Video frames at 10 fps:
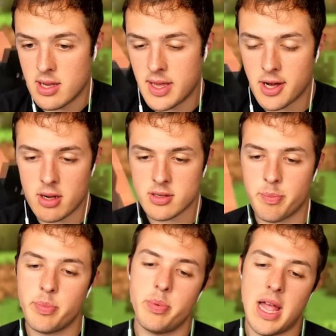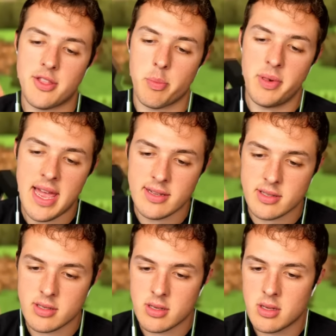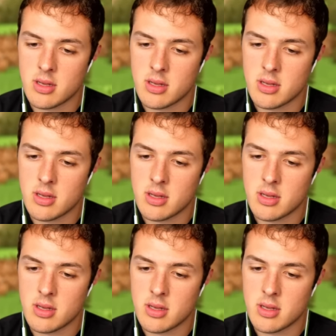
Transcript: They could also plant their plants.